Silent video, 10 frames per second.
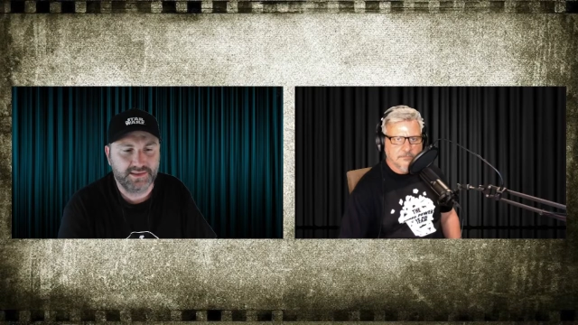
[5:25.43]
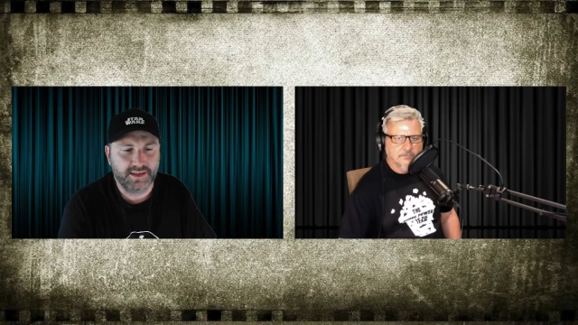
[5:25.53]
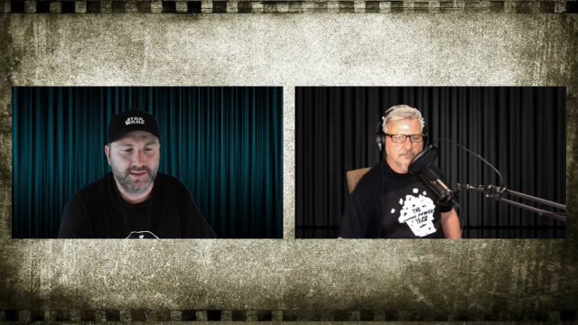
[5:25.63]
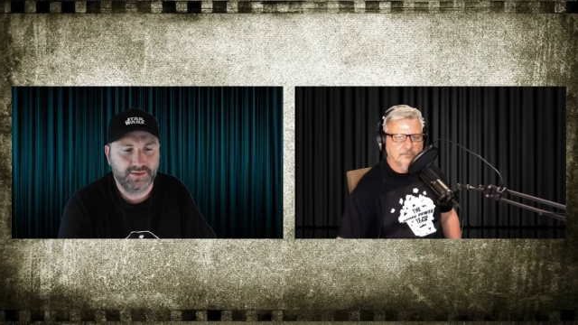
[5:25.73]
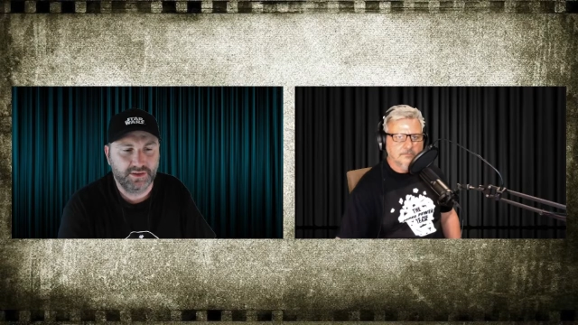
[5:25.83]

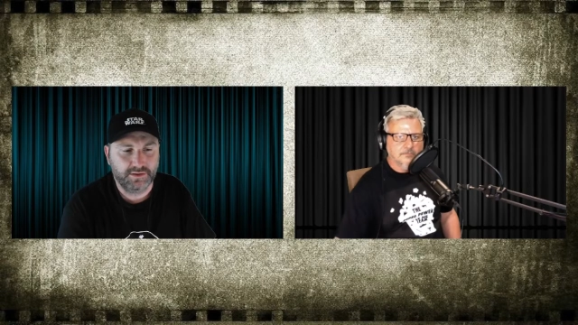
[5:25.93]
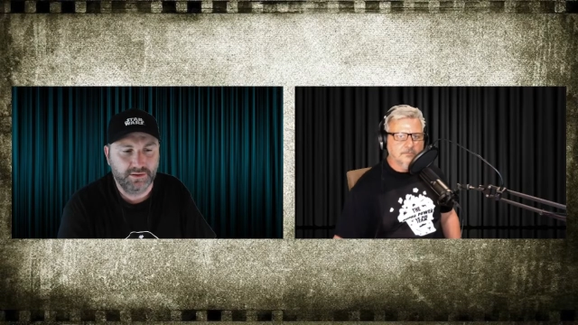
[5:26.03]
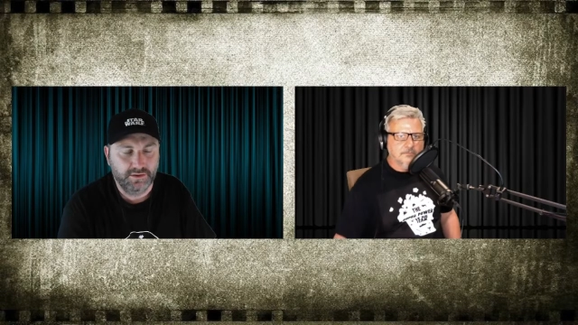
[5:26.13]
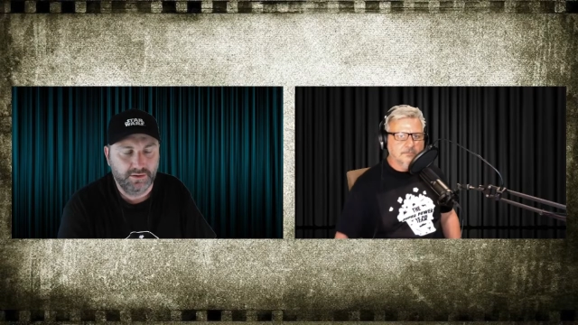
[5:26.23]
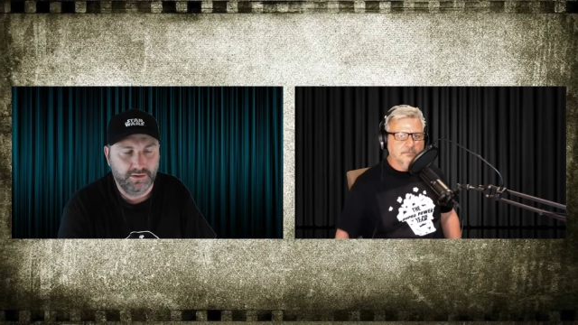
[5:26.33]
Speaker 1: leaving
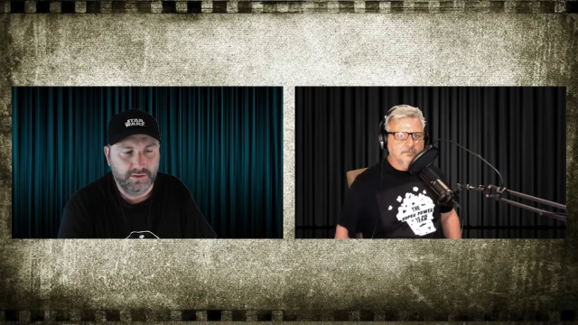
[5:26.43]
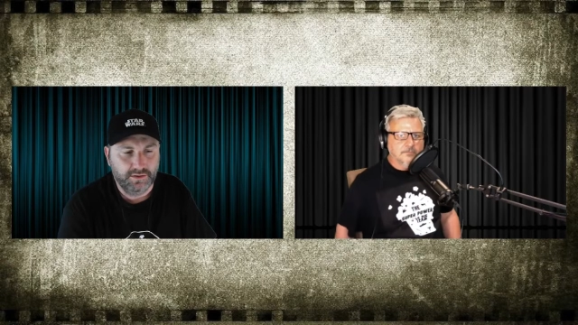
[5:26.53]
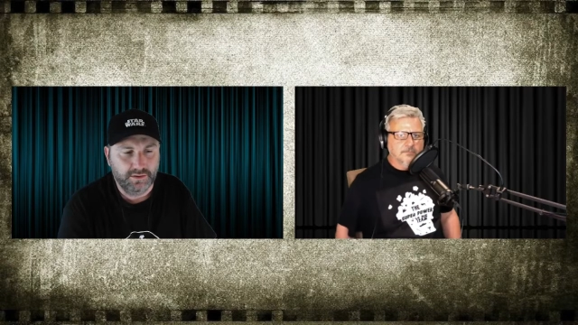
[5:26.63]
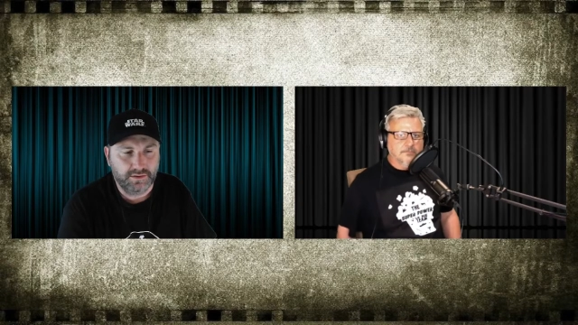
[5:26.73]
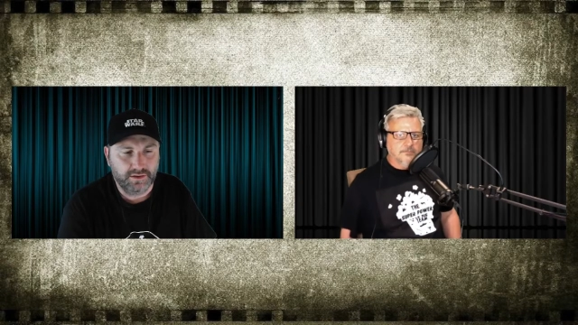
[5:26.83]

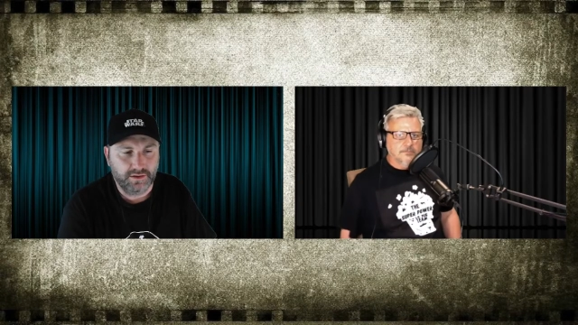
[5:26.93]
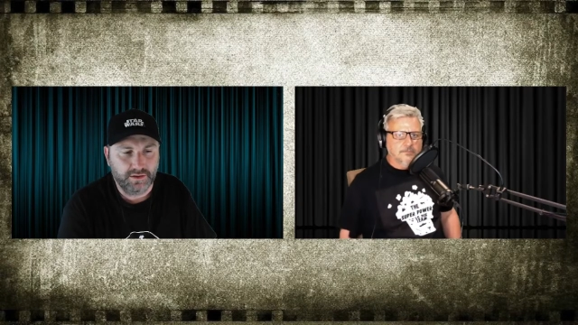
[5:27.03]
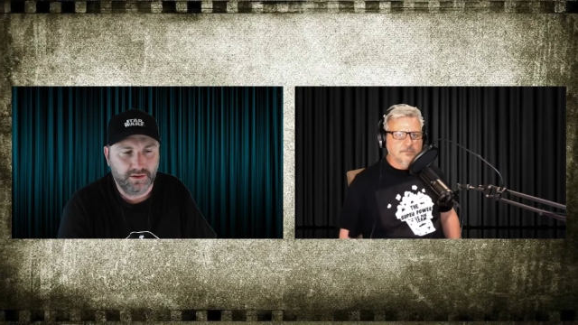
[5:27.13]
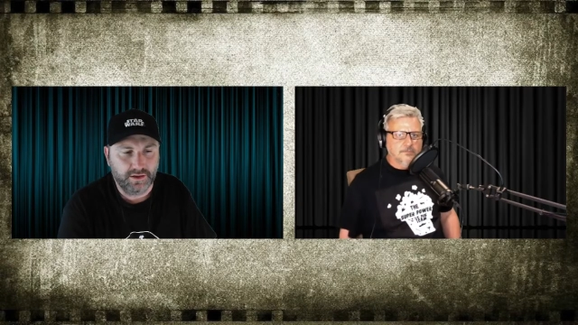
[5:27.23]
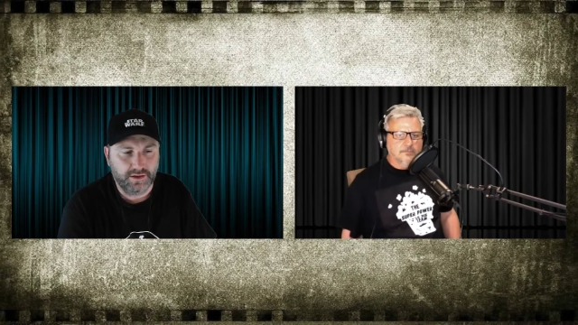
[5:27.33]

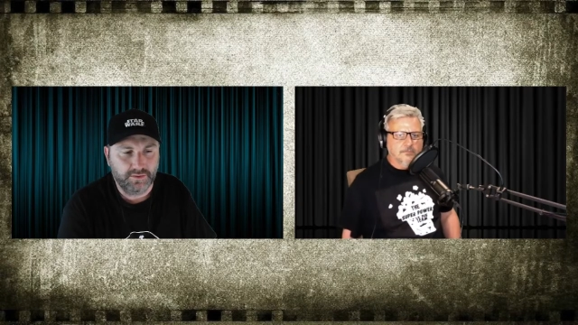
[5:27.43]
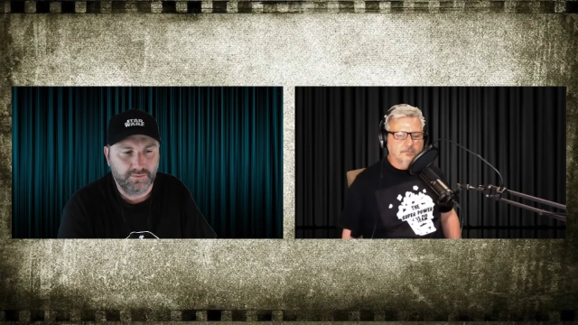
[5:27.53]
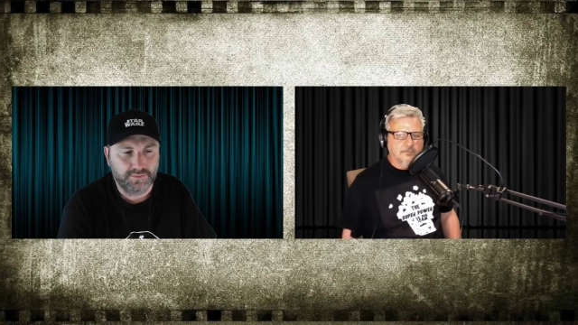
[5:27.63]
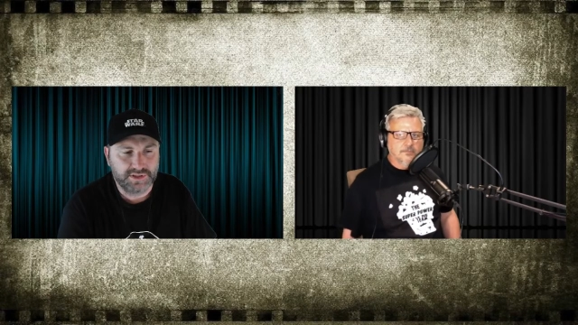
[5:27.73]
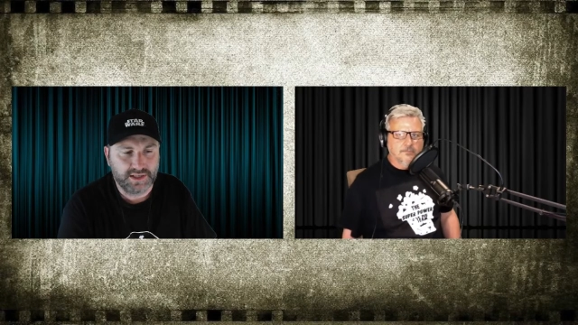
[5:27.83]
the
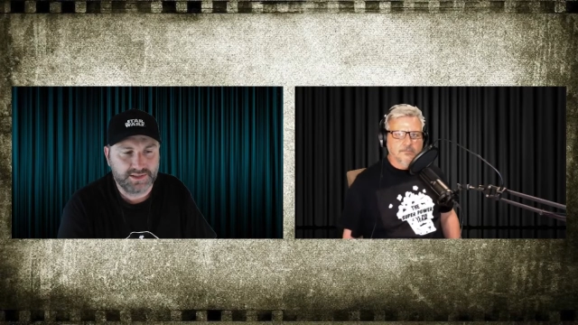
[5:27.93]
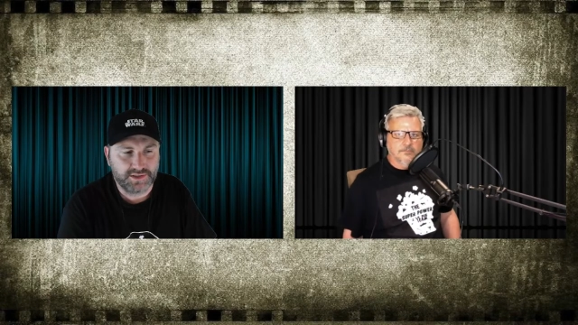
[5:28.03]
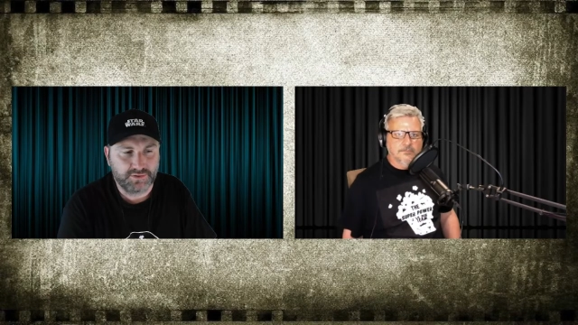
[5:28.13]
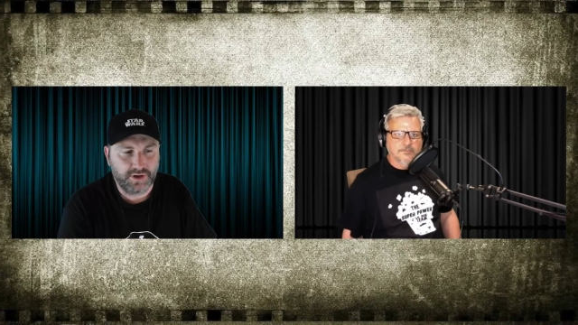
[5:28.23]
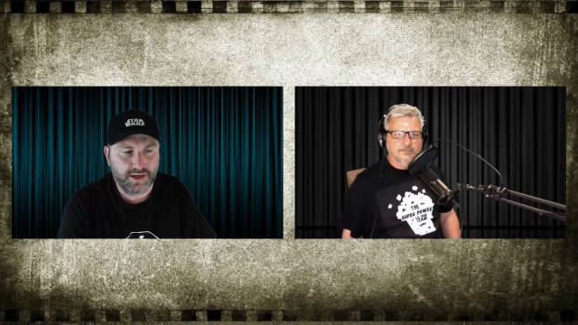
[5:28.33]
um,
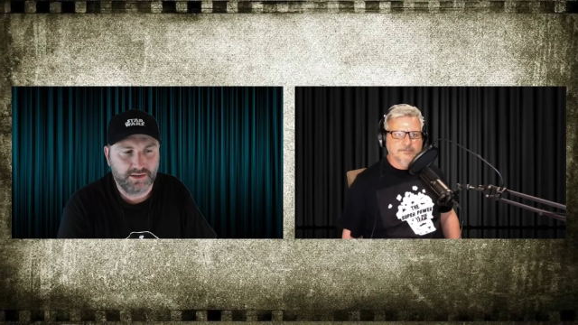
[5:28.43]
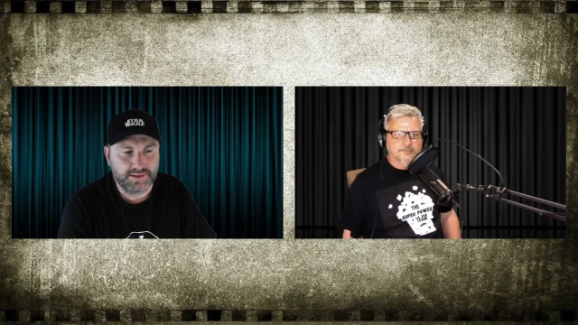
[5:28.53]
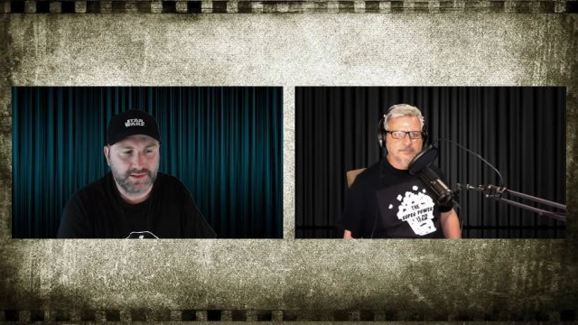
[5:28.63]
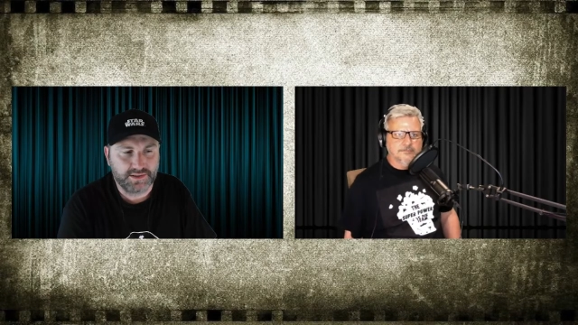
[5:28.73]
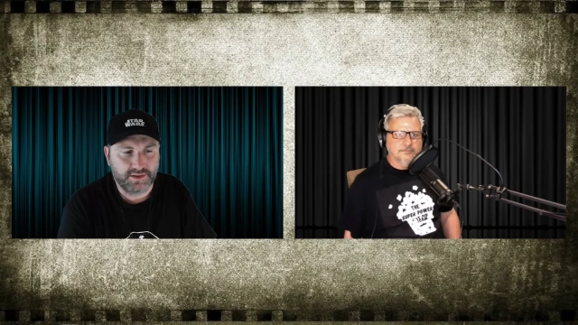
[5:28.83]
Tuscan
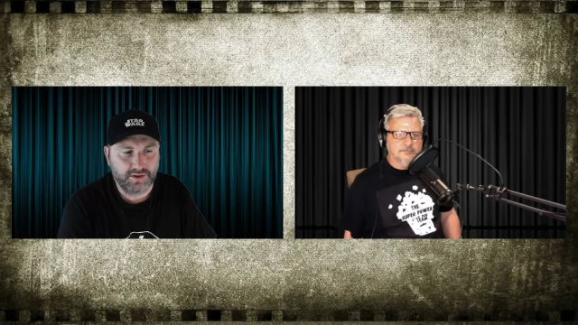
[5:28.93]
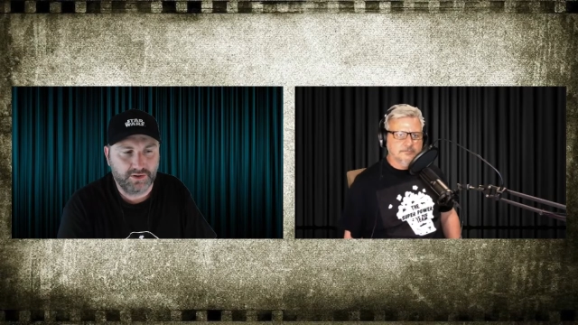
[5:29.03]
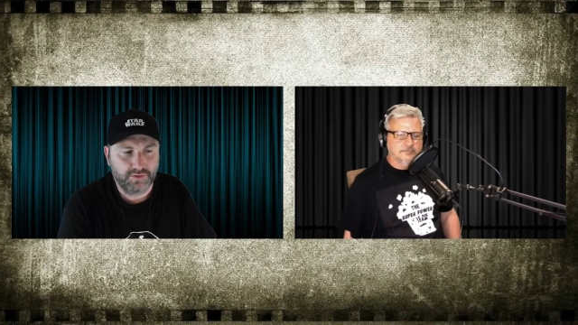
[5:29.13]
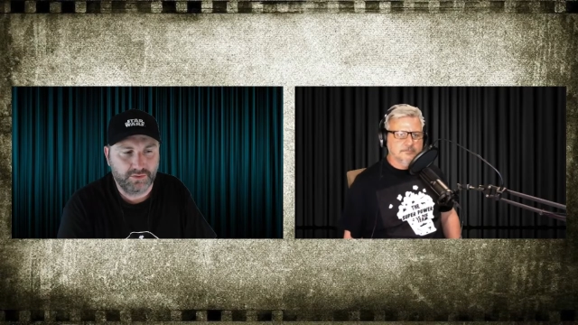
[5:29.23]
Raiders to go